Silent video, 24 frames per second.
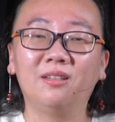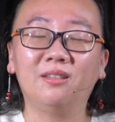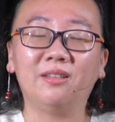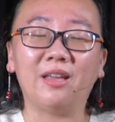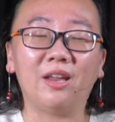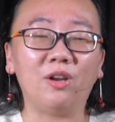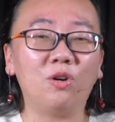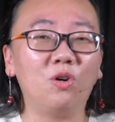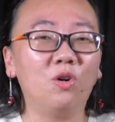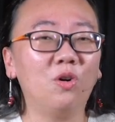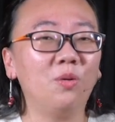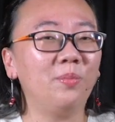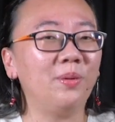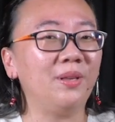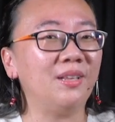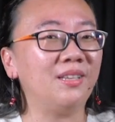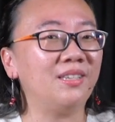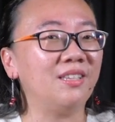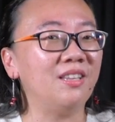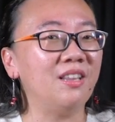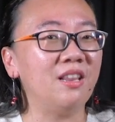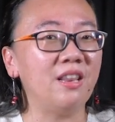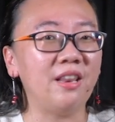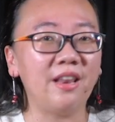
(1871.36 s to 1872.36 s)
That hope
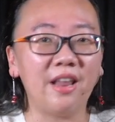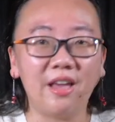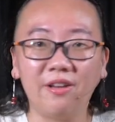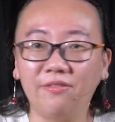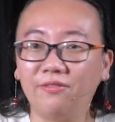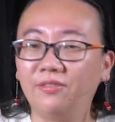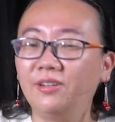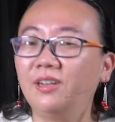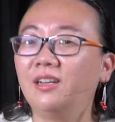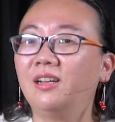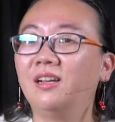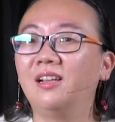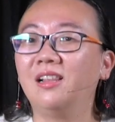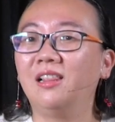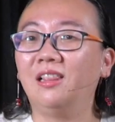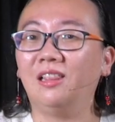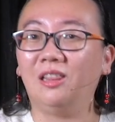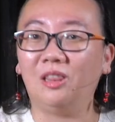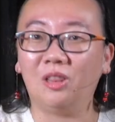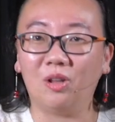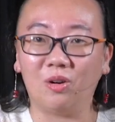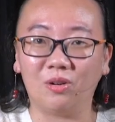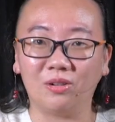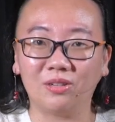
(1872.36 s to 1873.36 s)
is never
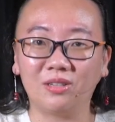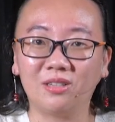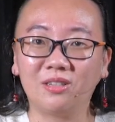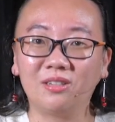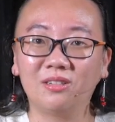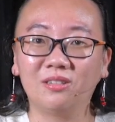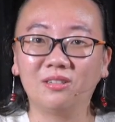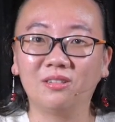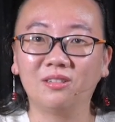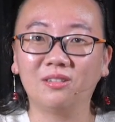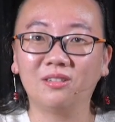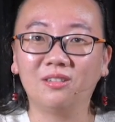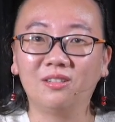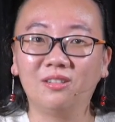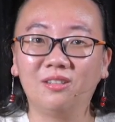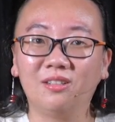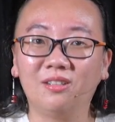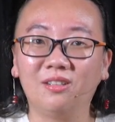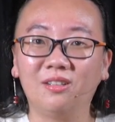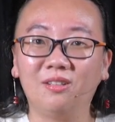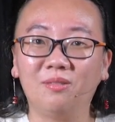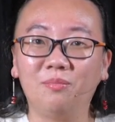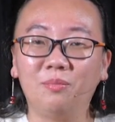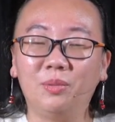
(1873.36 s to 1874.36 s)
lost,
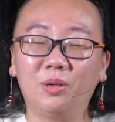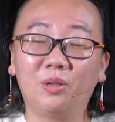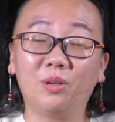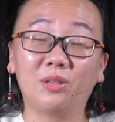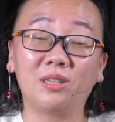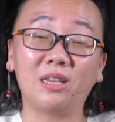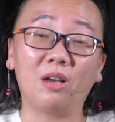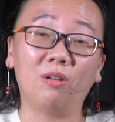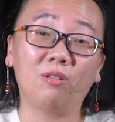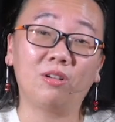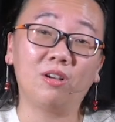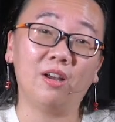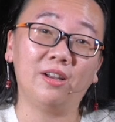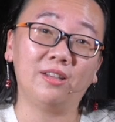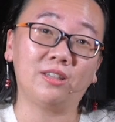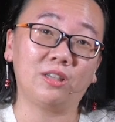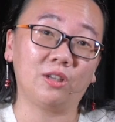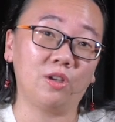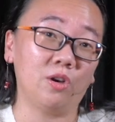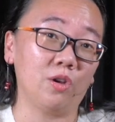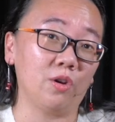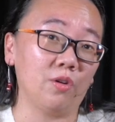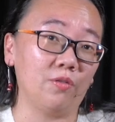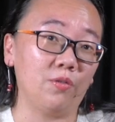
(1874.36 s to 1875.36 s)
because our God
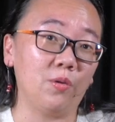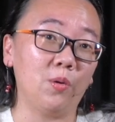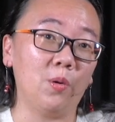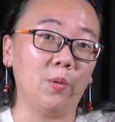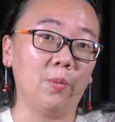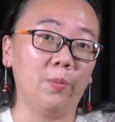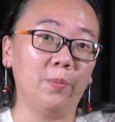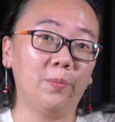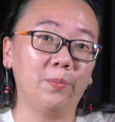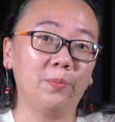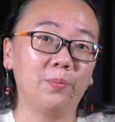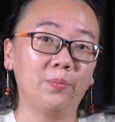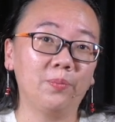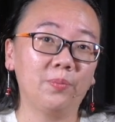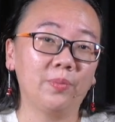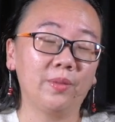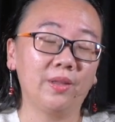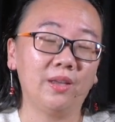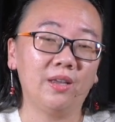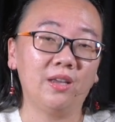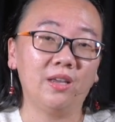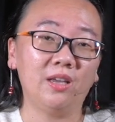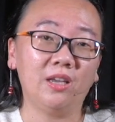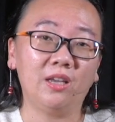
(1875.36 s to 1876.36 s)
is a God of hope.
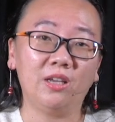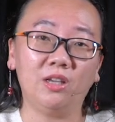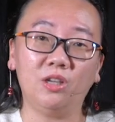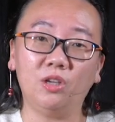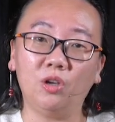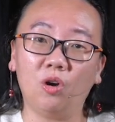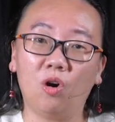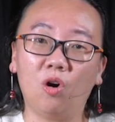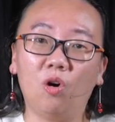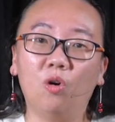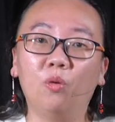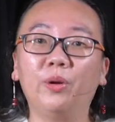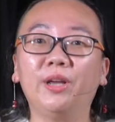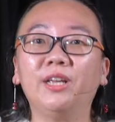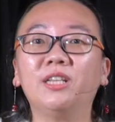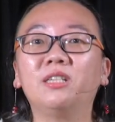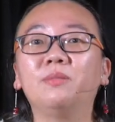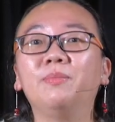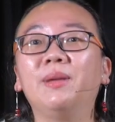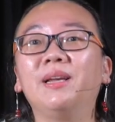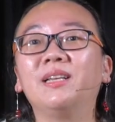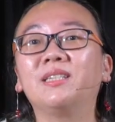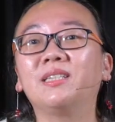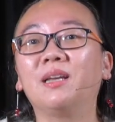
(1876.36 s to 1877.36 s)
He
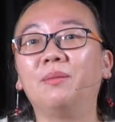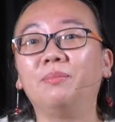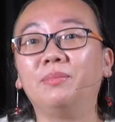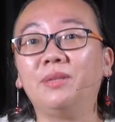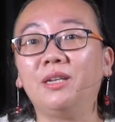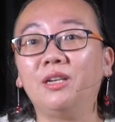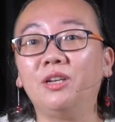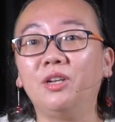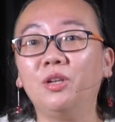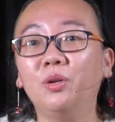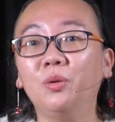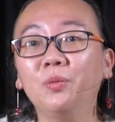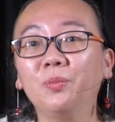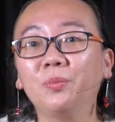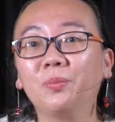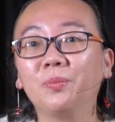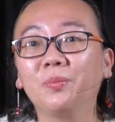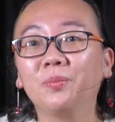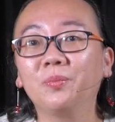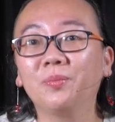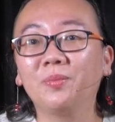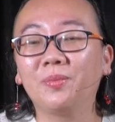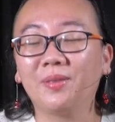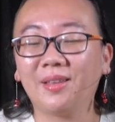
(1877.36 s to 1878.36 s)
always makes something new.
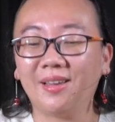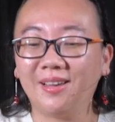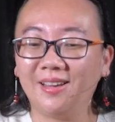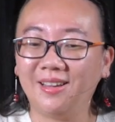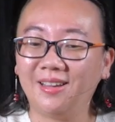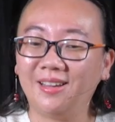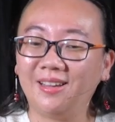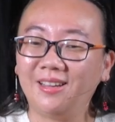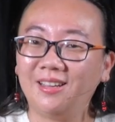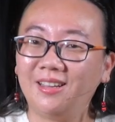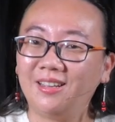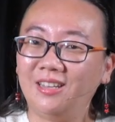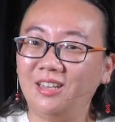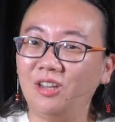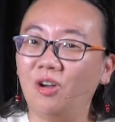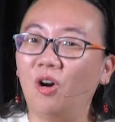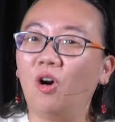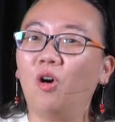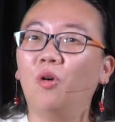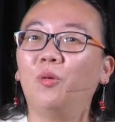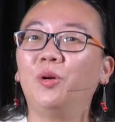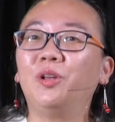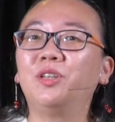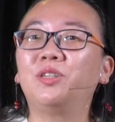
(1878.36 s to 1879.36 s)
He
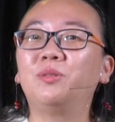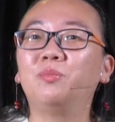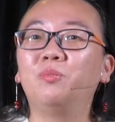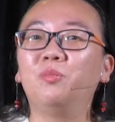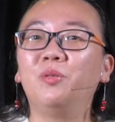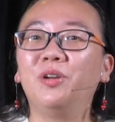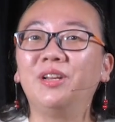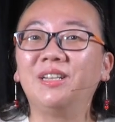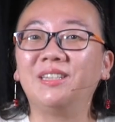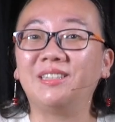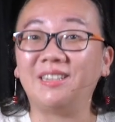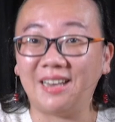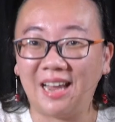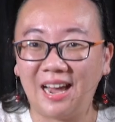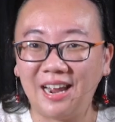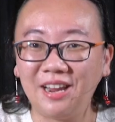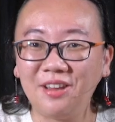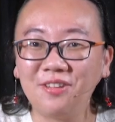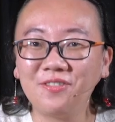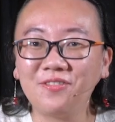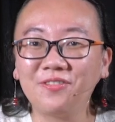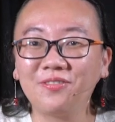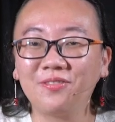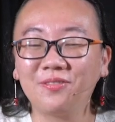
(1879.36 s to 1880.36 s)
always brings
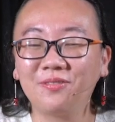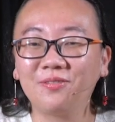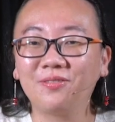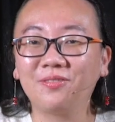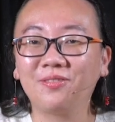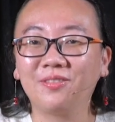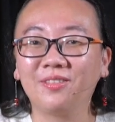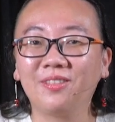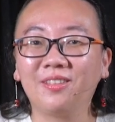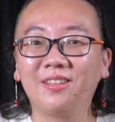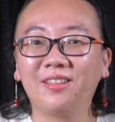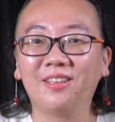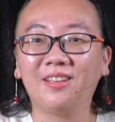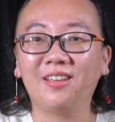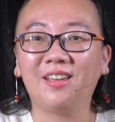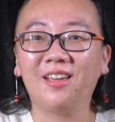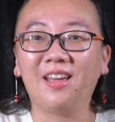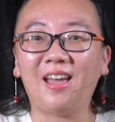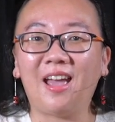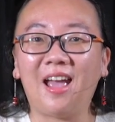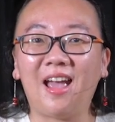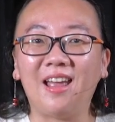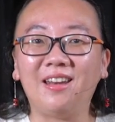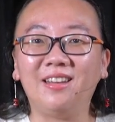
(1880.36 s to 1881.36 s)
life,
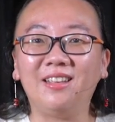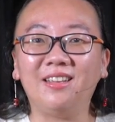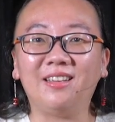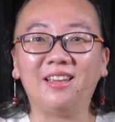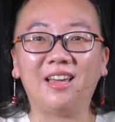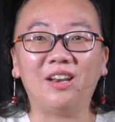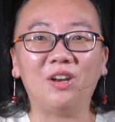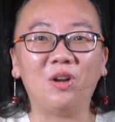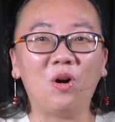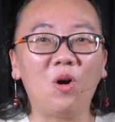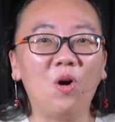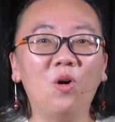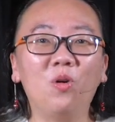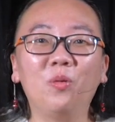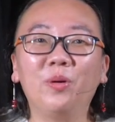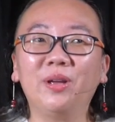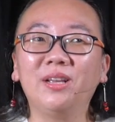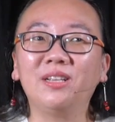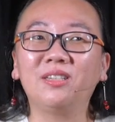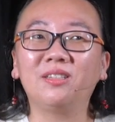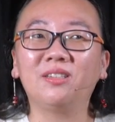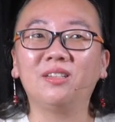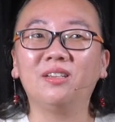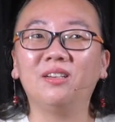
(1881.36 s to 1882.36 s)
and He can
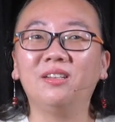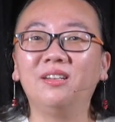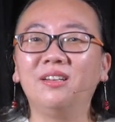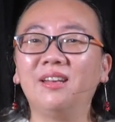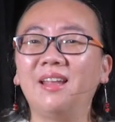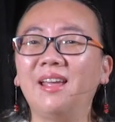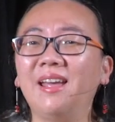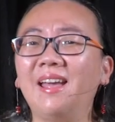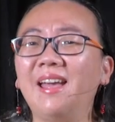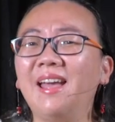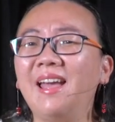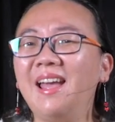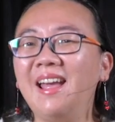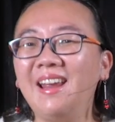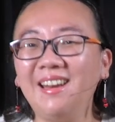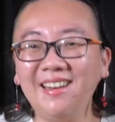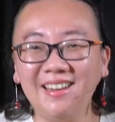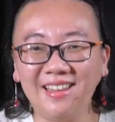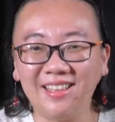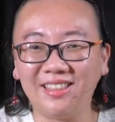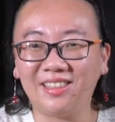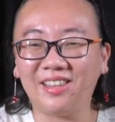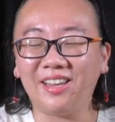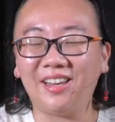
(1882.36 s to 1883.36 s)
always turn
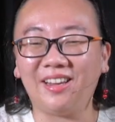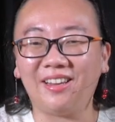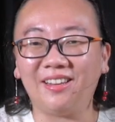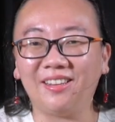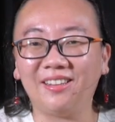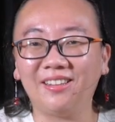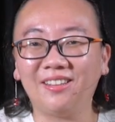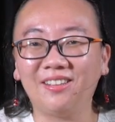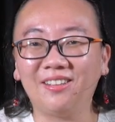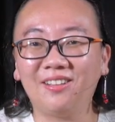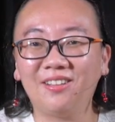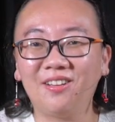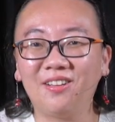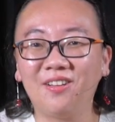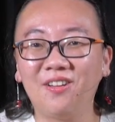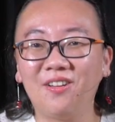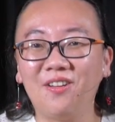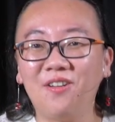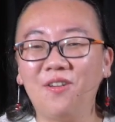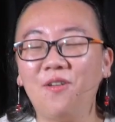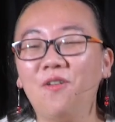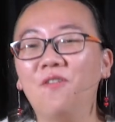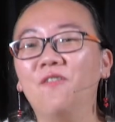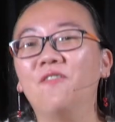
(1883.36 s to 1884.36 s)
anything
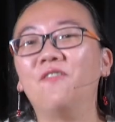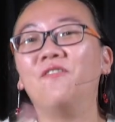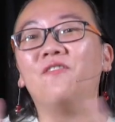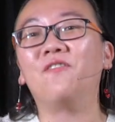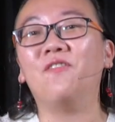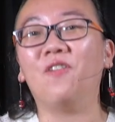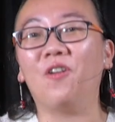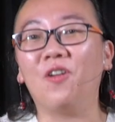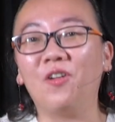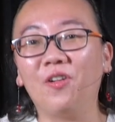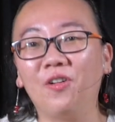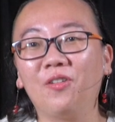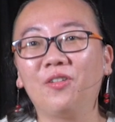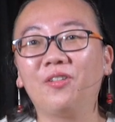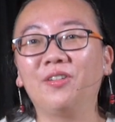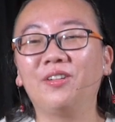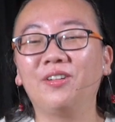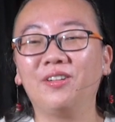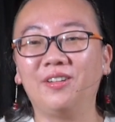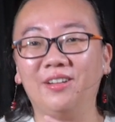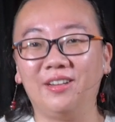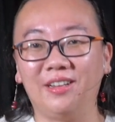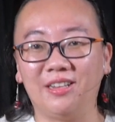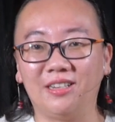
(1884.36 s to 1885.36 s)
for
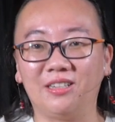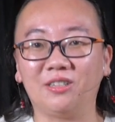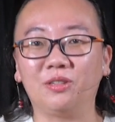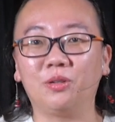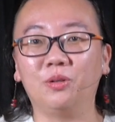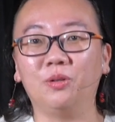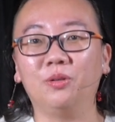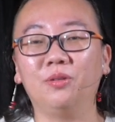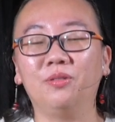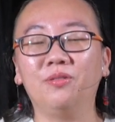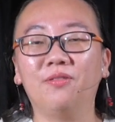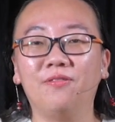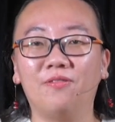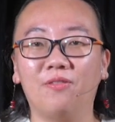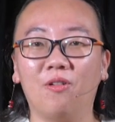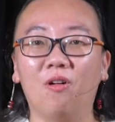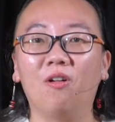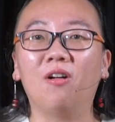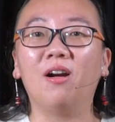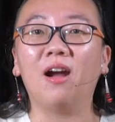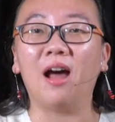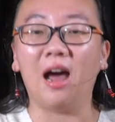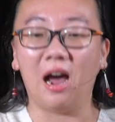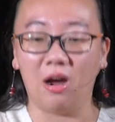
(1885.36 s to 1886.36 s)
His good,
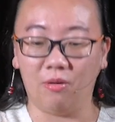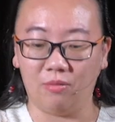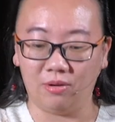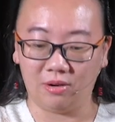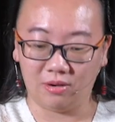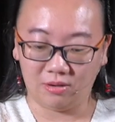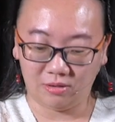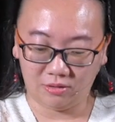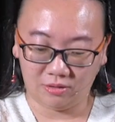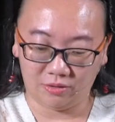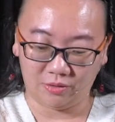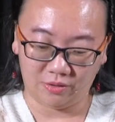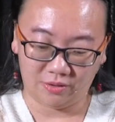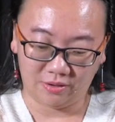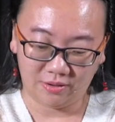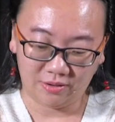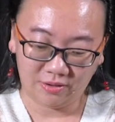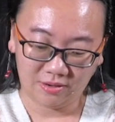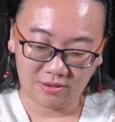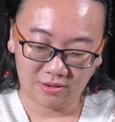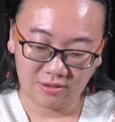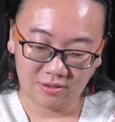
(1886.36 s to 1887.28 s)
for our good.